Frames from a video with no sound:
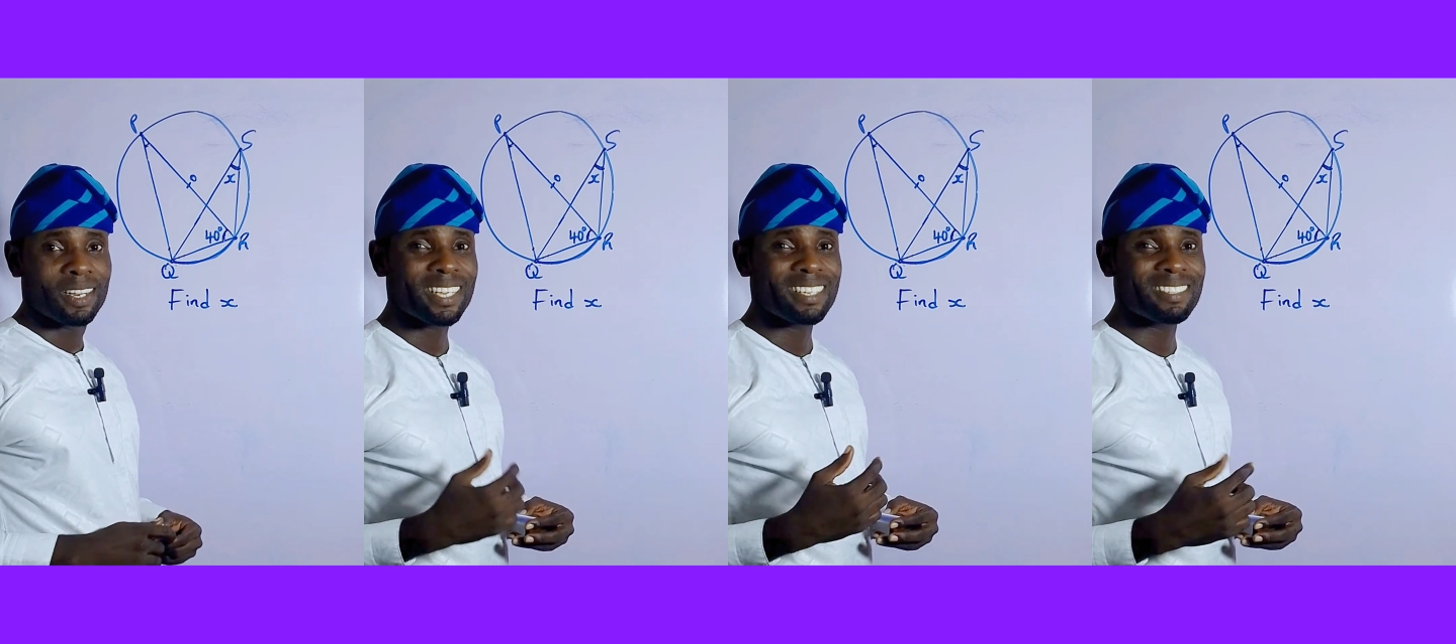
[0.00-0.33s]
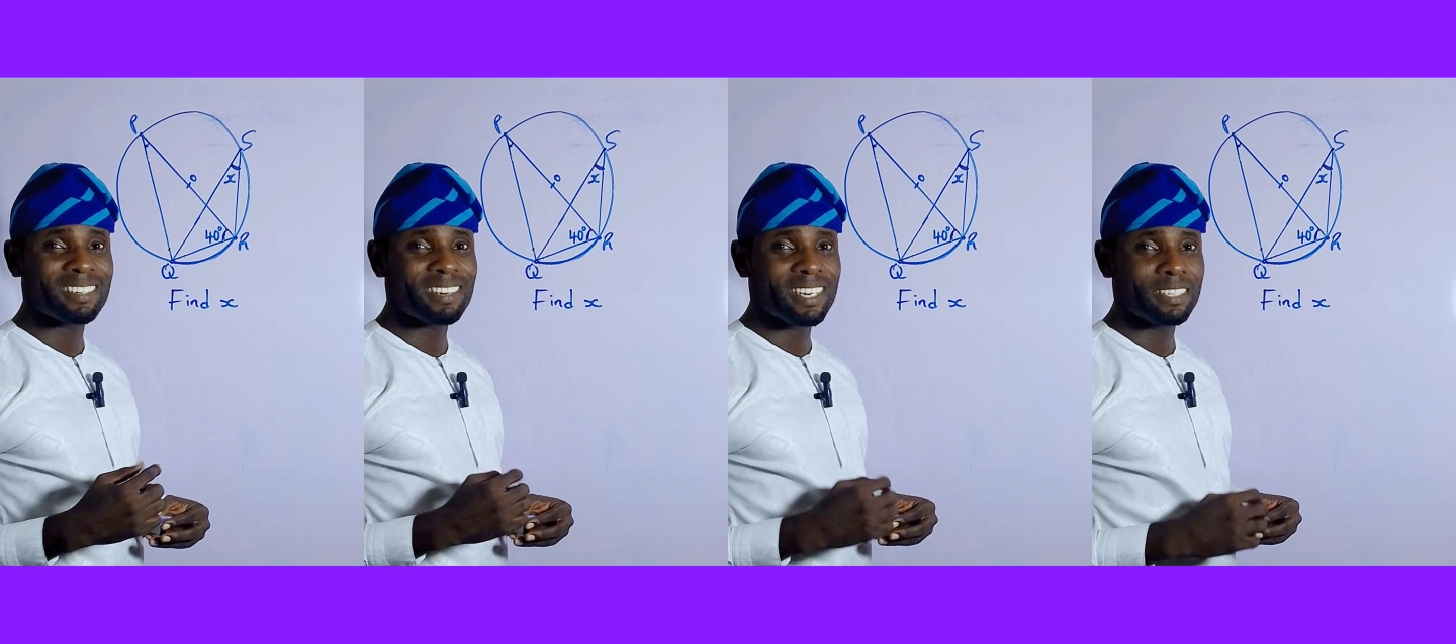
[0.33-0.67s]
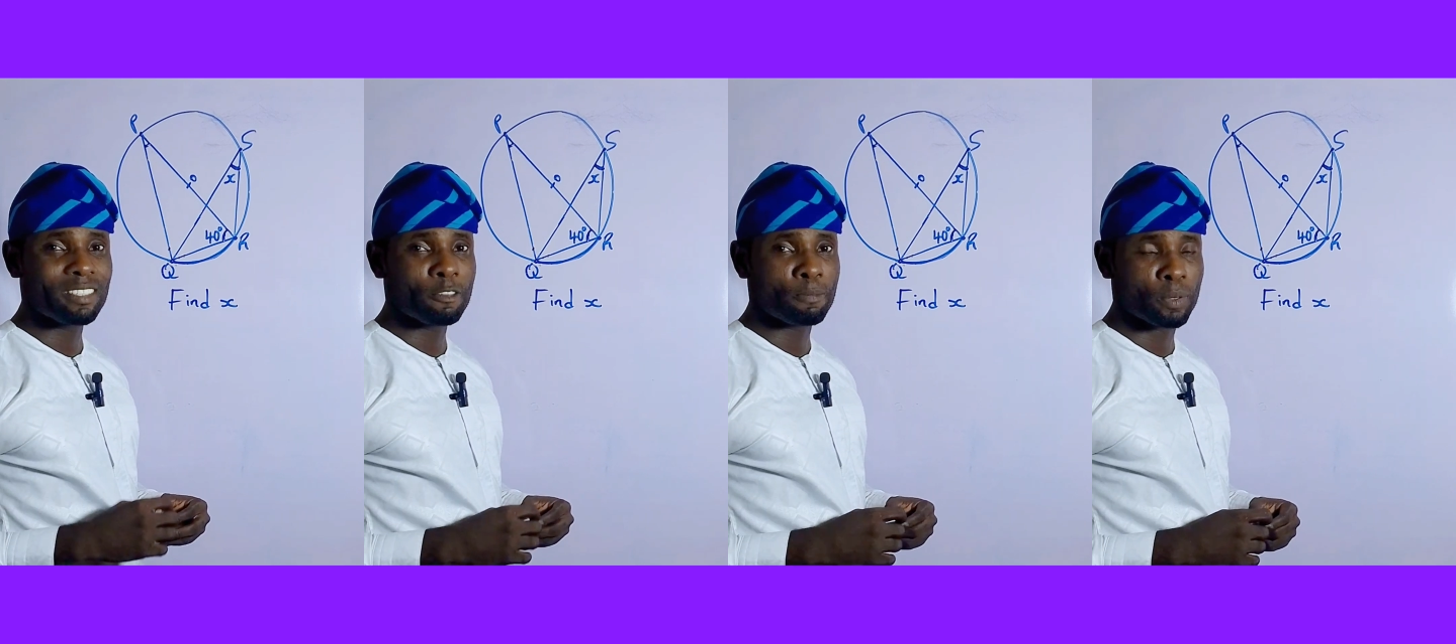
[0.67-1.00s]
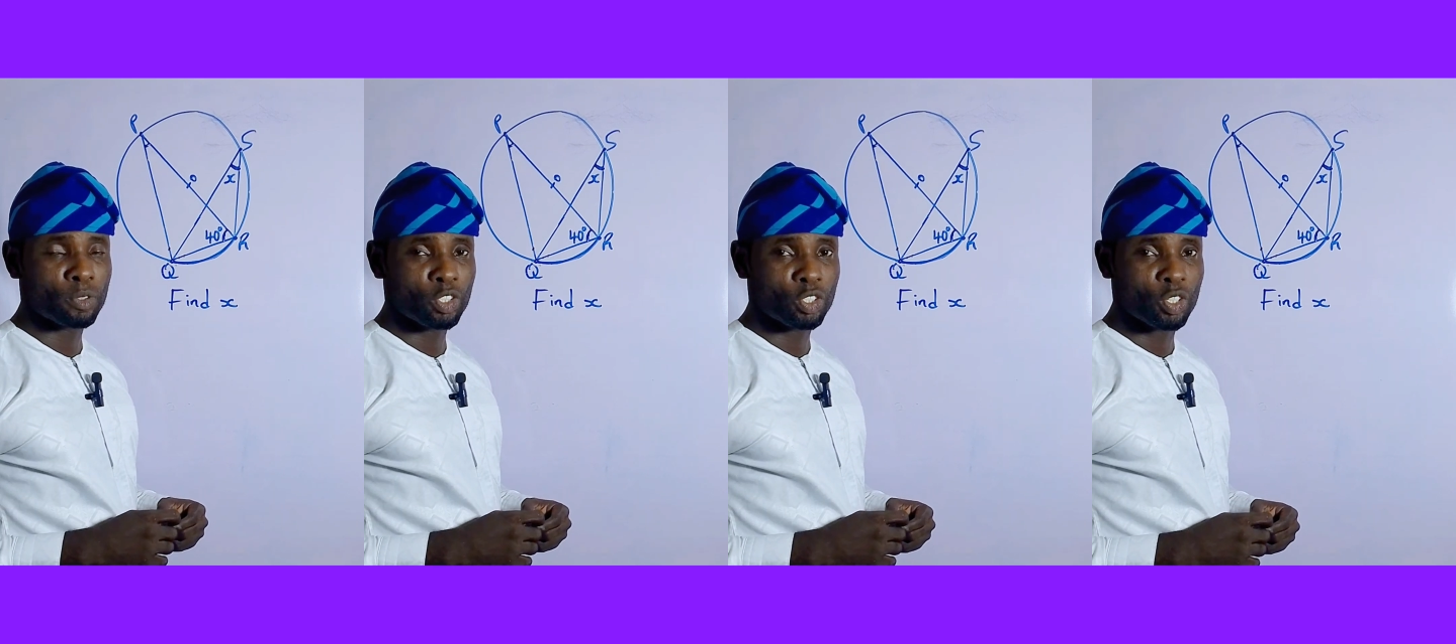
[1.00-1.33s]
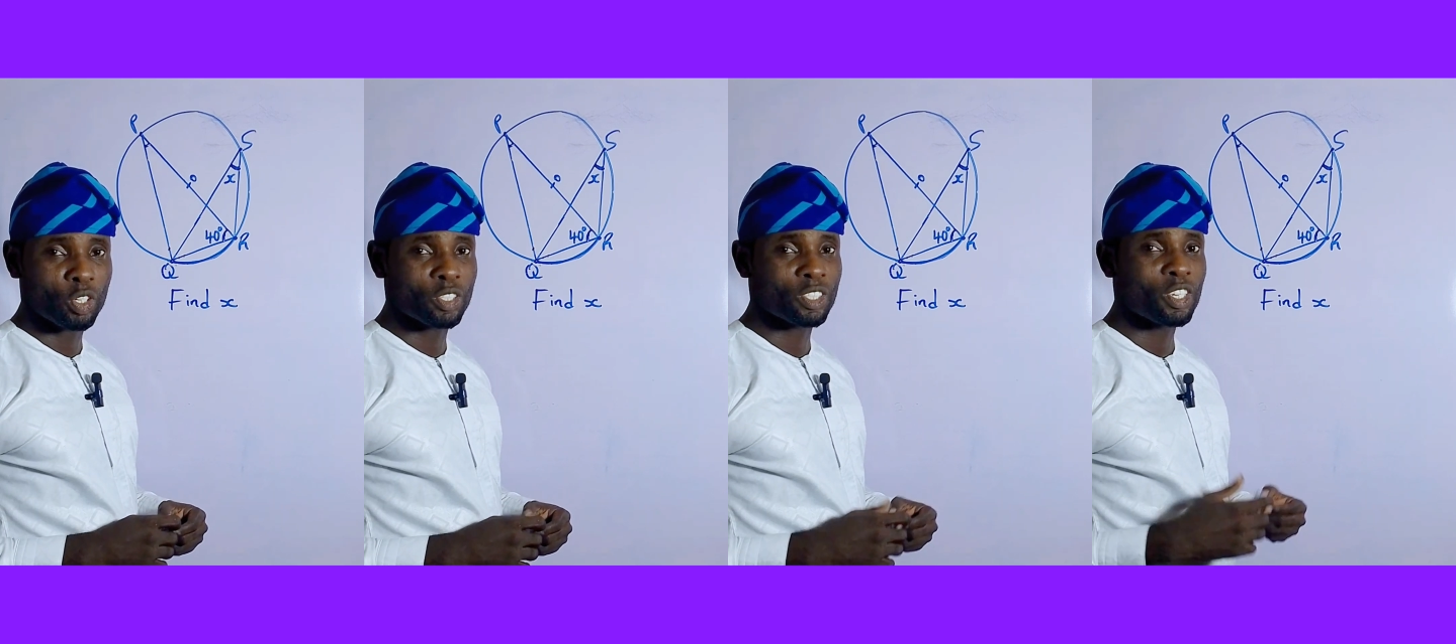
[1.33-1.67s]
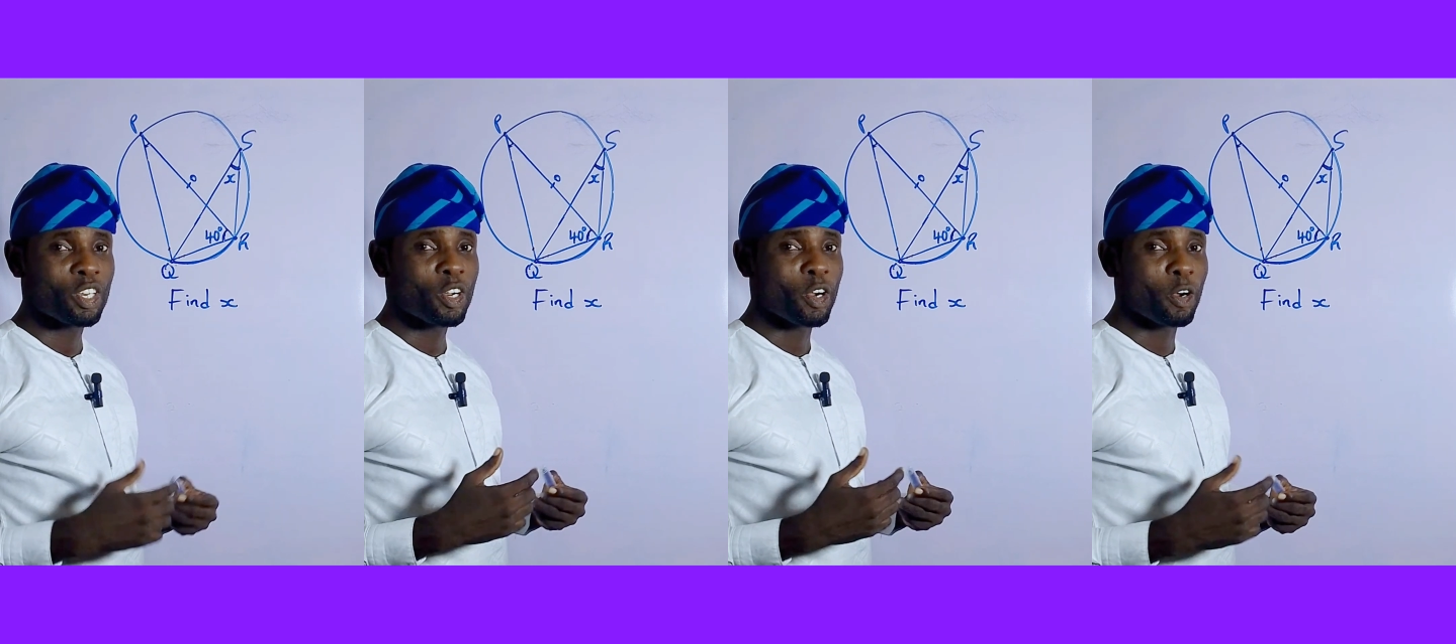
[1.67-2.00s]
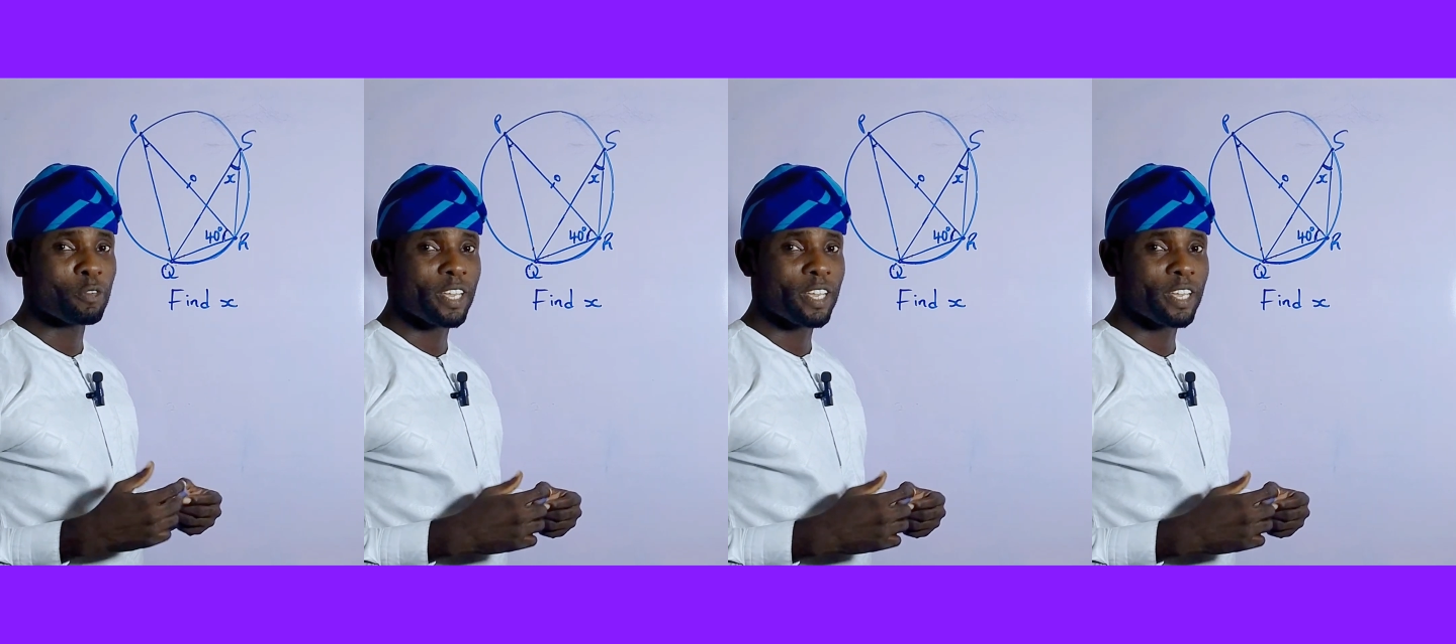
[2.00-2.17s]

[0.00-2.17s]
is the relative position of